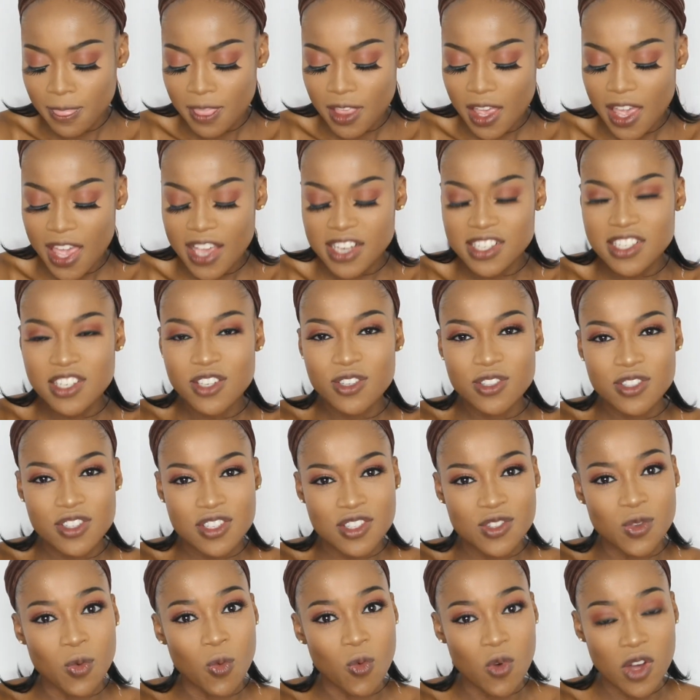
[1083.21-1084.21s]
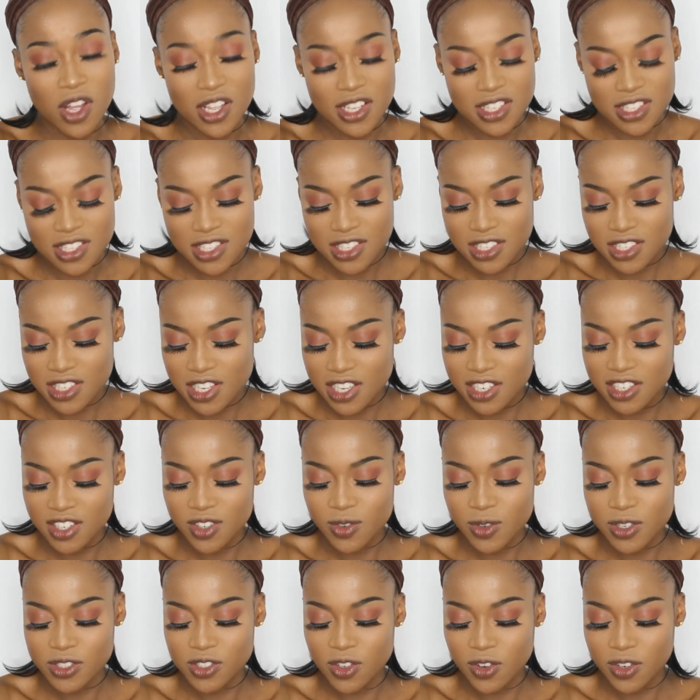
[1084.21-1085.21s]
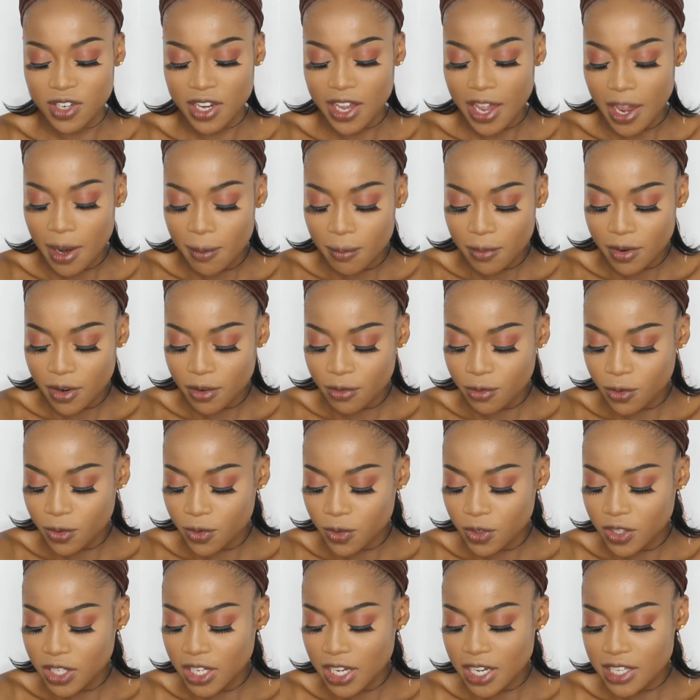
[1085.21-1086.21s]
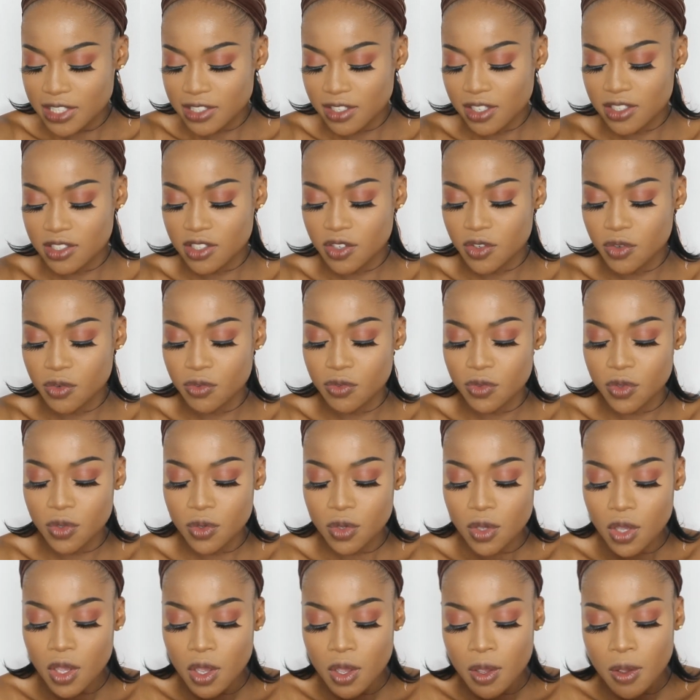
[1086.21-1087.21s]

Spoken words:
I actually used this once and it was on camera for you guys as a review.